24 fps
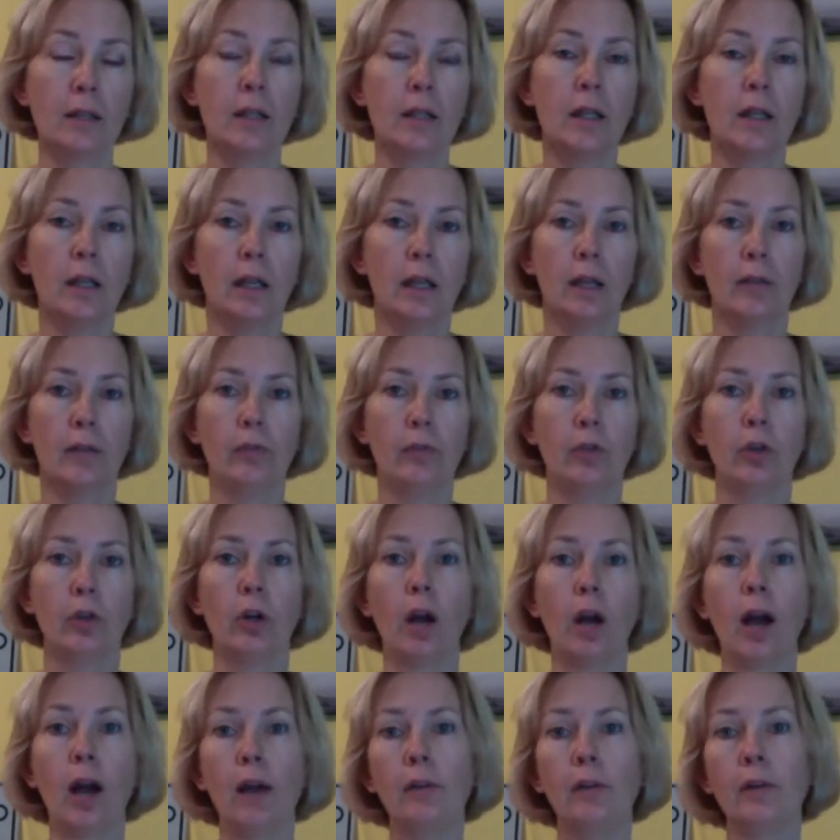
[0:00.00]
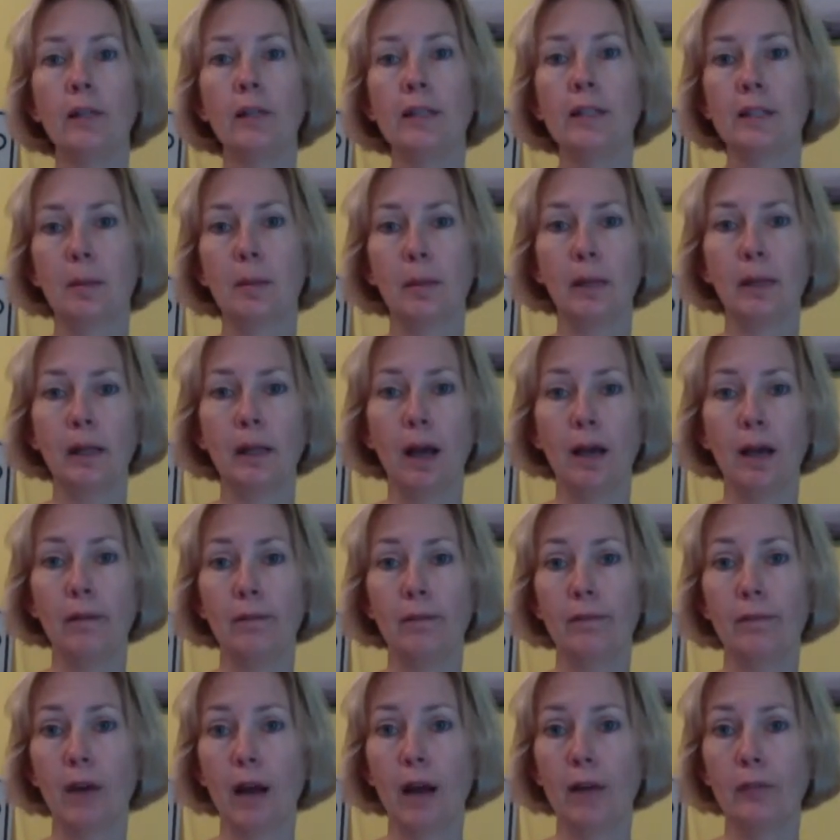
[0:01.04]
If you're hiring somebody on
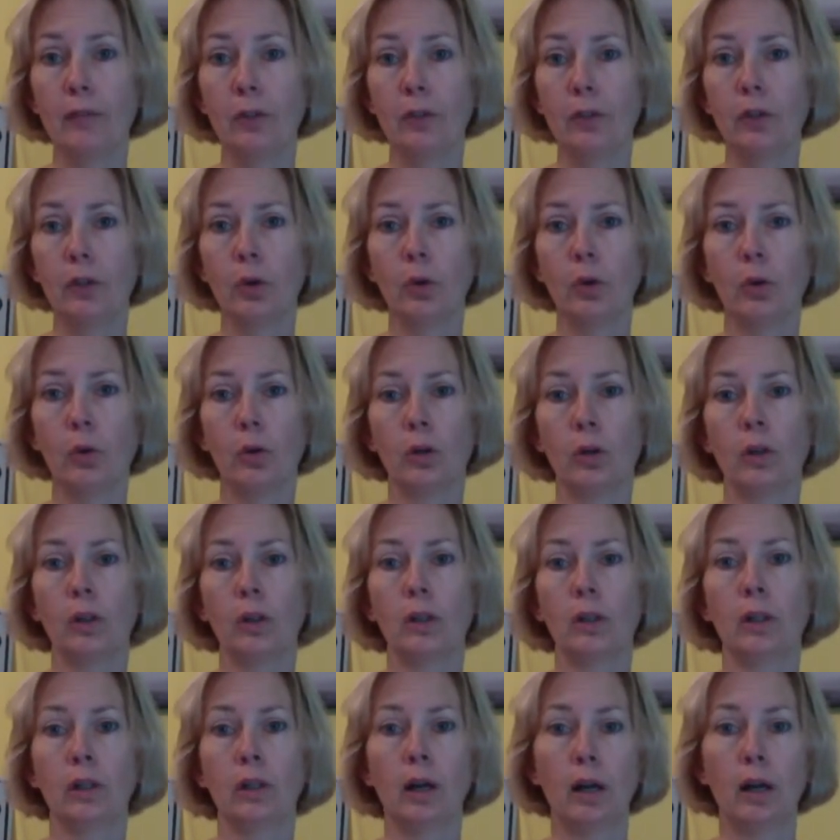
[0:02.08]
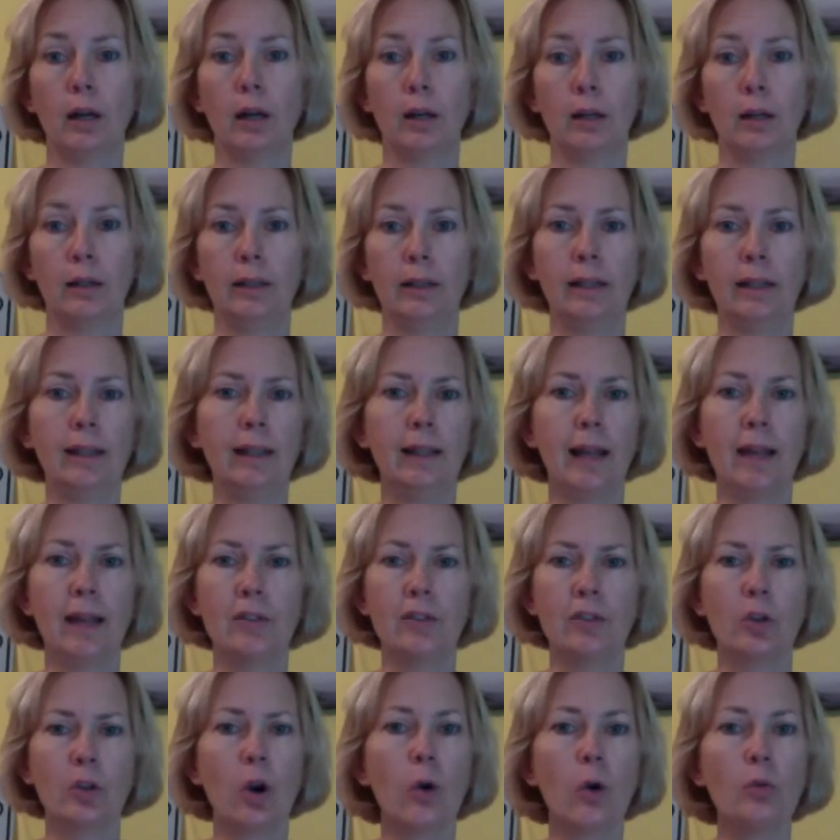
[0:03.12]
Fiverr or
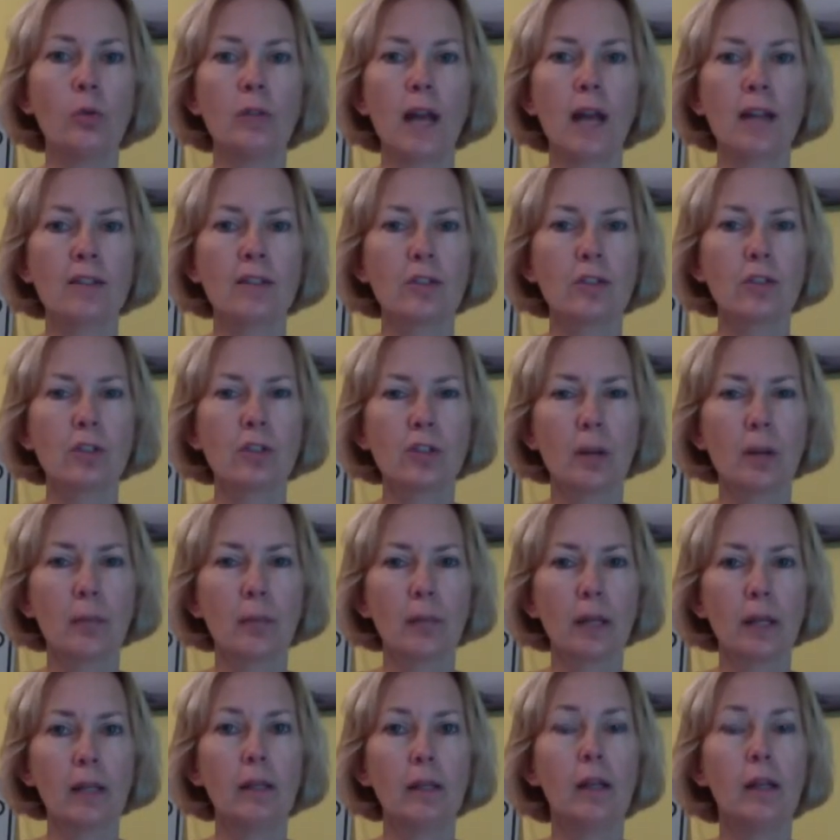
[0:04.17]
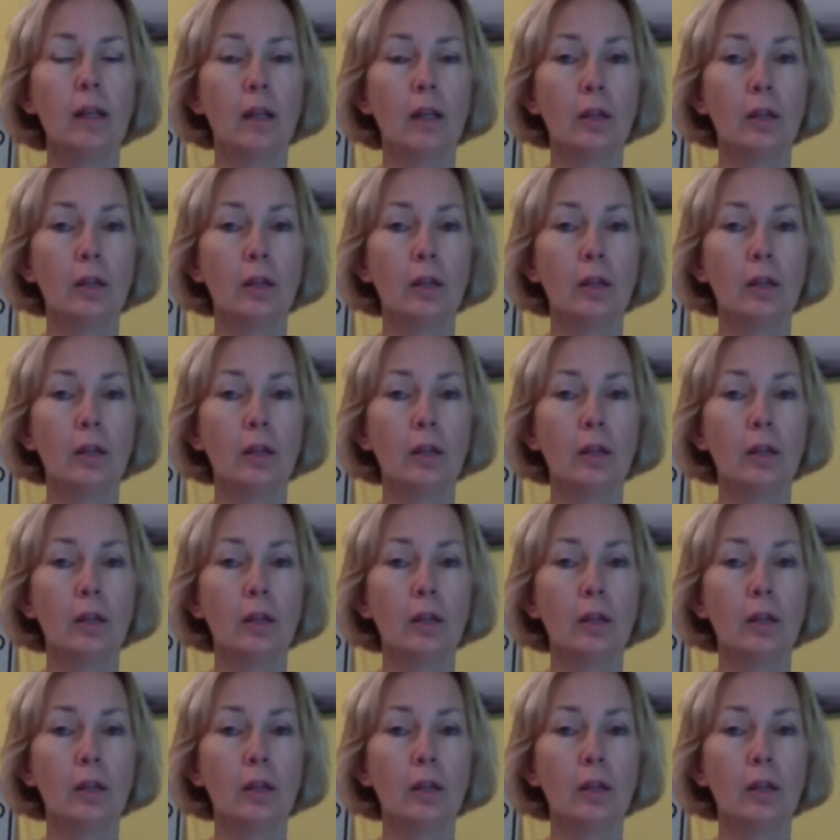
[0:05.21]
Elance or Odesk or something,